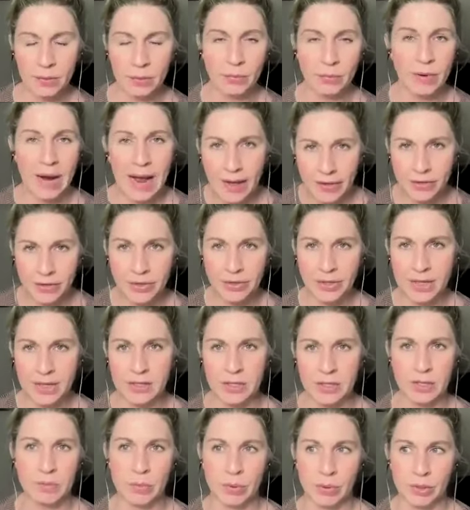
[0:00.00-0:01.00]
Rather,
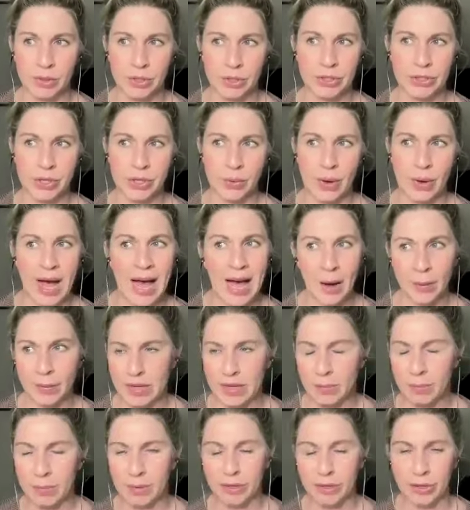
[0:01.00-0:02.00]
it's more so how
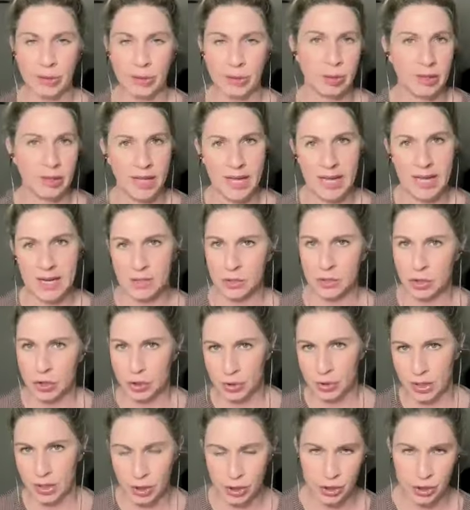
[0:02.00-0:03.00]
we build our plate and
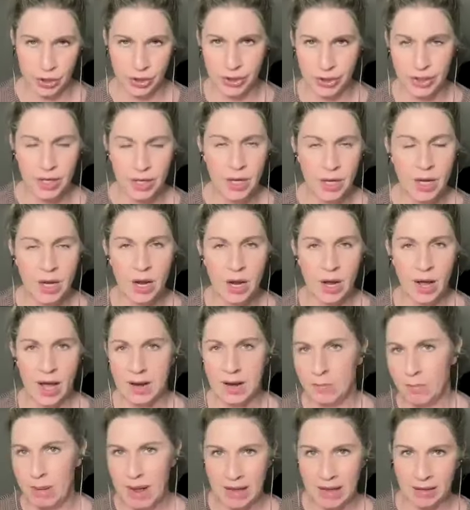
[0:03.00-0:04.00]
structure
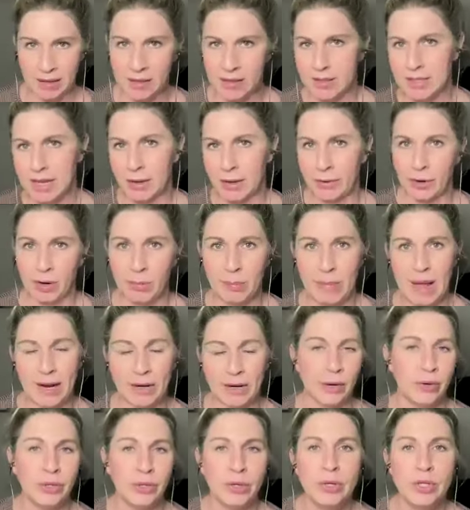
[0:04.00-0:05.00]
and balance out our
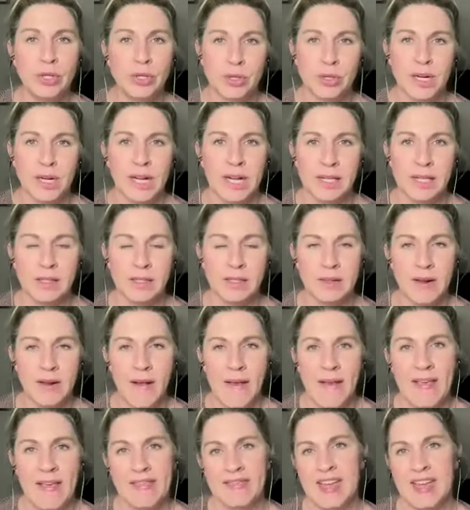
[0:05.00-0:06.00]
macronutrients.
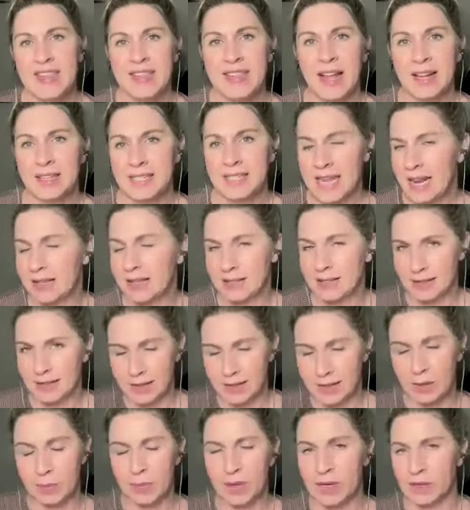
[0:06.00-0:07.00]
Then that takes a
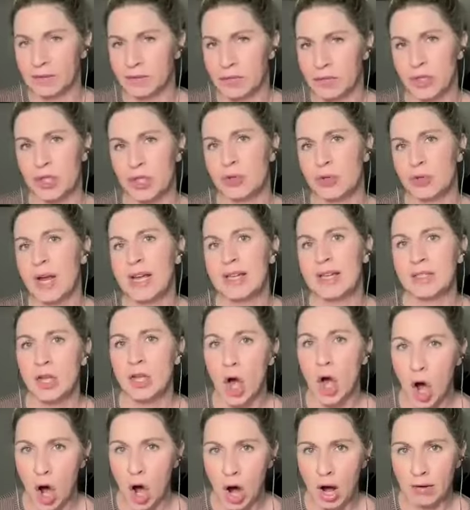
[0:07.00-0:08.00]
little bit of
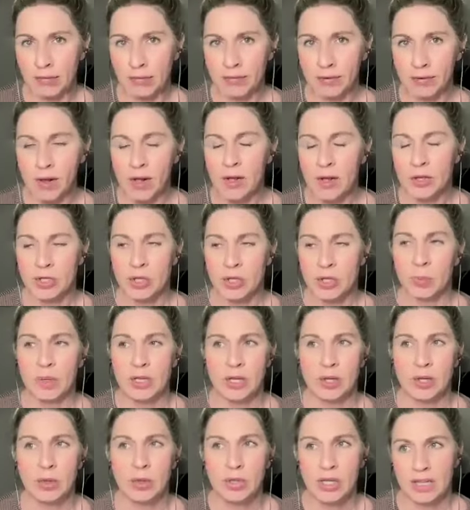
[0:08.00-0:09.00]
stress off. So we
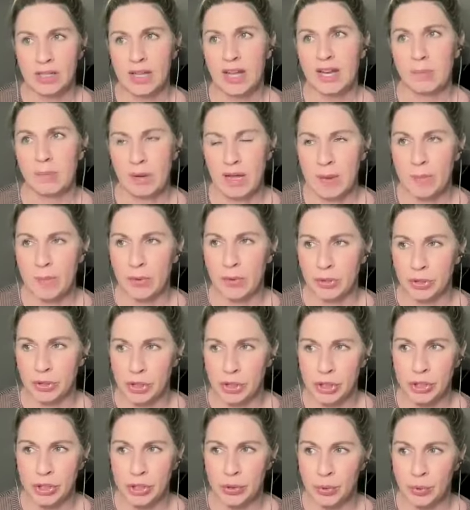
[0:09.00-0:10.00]
usually like people
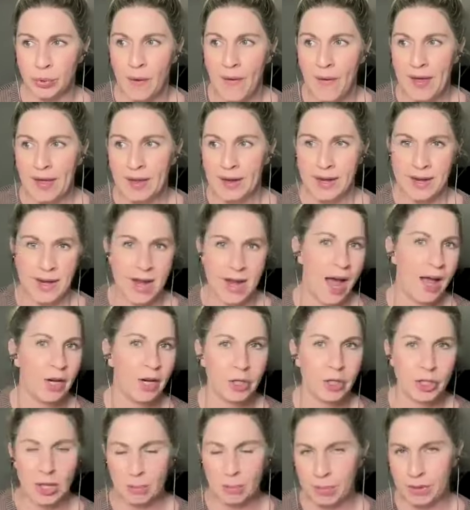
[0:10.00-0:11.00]
to
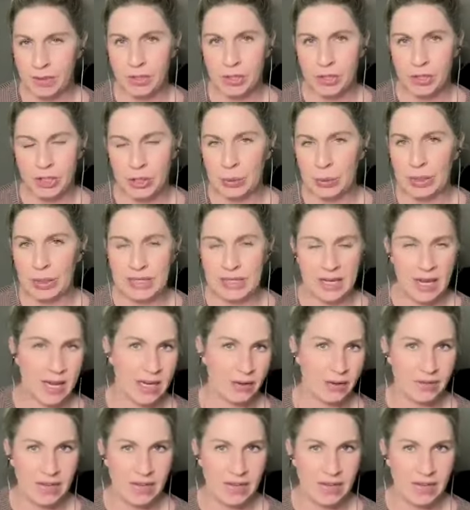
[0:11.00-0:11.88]
not jump into any kind